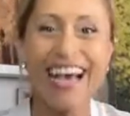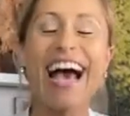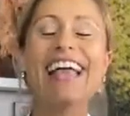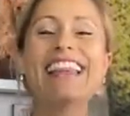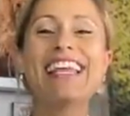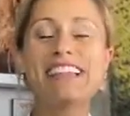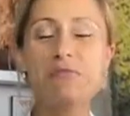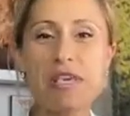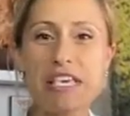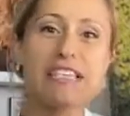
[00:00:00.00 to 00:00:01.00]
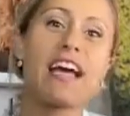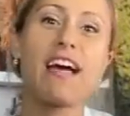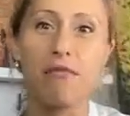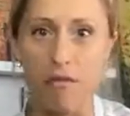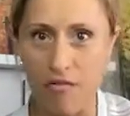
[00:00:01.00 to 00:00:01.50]
and then we can
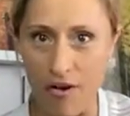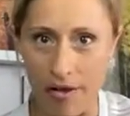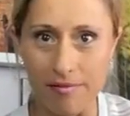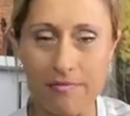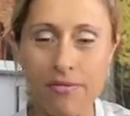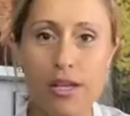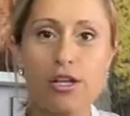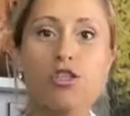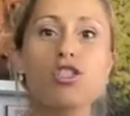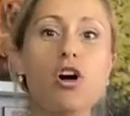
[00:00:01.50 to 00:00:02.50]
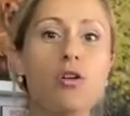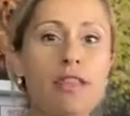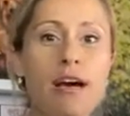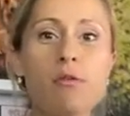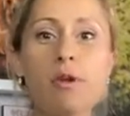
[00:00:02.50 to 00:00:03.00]
have fun. So
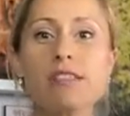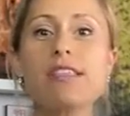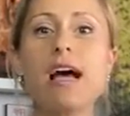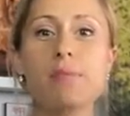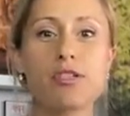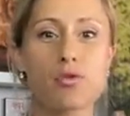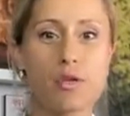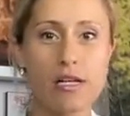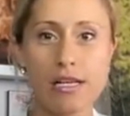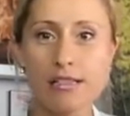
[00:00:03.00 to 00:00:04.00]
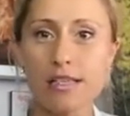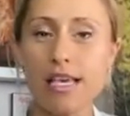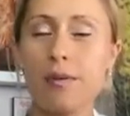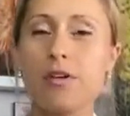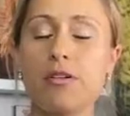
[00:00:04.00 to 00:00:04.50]
now we clean the
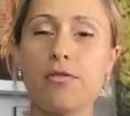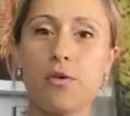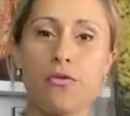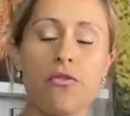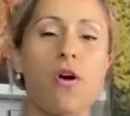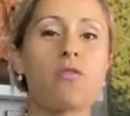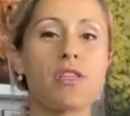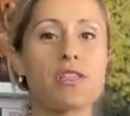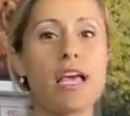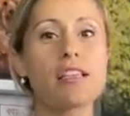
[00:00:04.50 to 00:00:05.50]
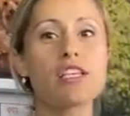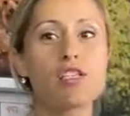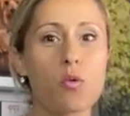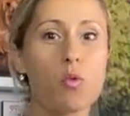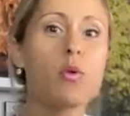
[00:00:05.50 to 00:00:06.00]
camera of your phone. Then
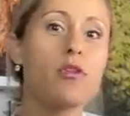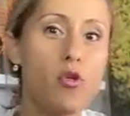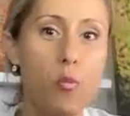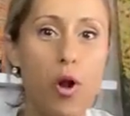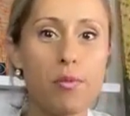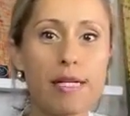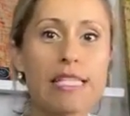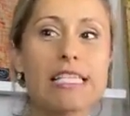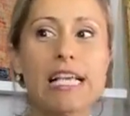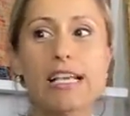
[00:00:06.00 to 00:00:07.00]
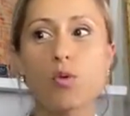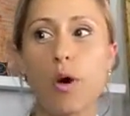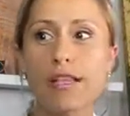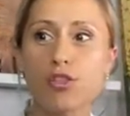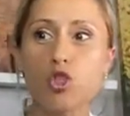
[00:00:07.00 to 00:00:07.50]
you probably decide to
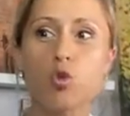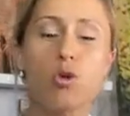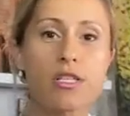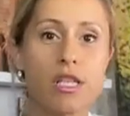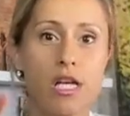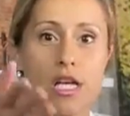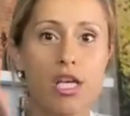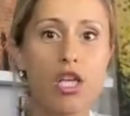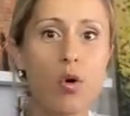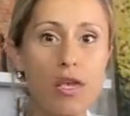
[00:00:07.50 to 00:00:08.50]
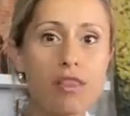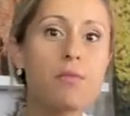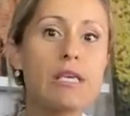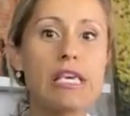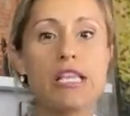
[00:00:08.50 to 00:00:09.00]
either do it in the
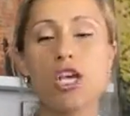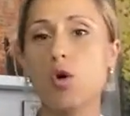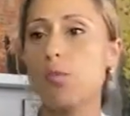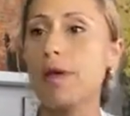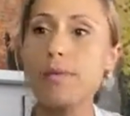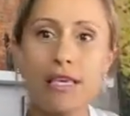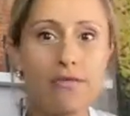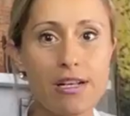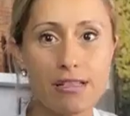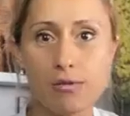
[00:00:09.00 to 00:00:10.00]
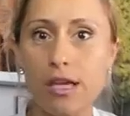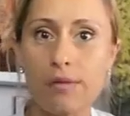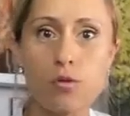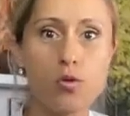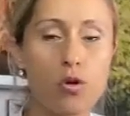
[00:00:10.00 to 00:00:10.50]
beginning, or maybe give a little
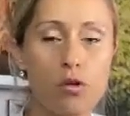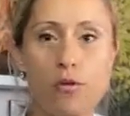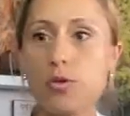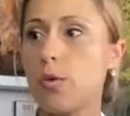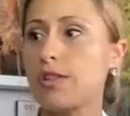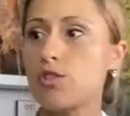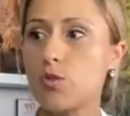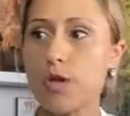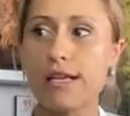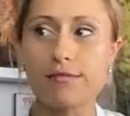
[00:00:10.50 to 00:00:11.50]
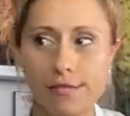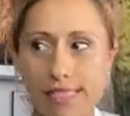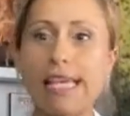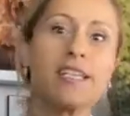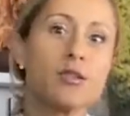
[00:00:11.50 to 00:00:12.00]
time to your loved ones to get
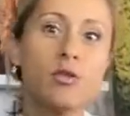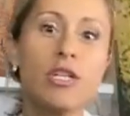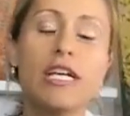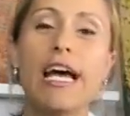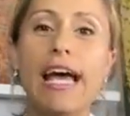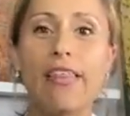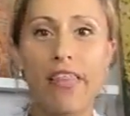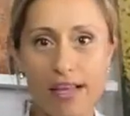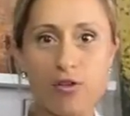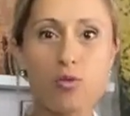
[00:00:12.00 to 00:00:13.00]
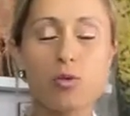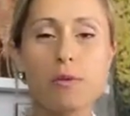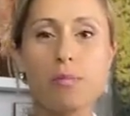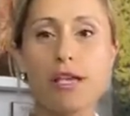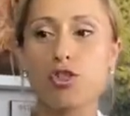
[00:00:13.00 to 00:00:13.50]
settled, and then you do the
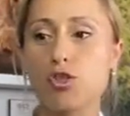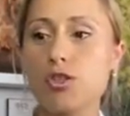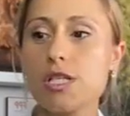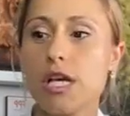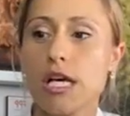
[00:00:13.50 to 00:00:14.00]
pictures.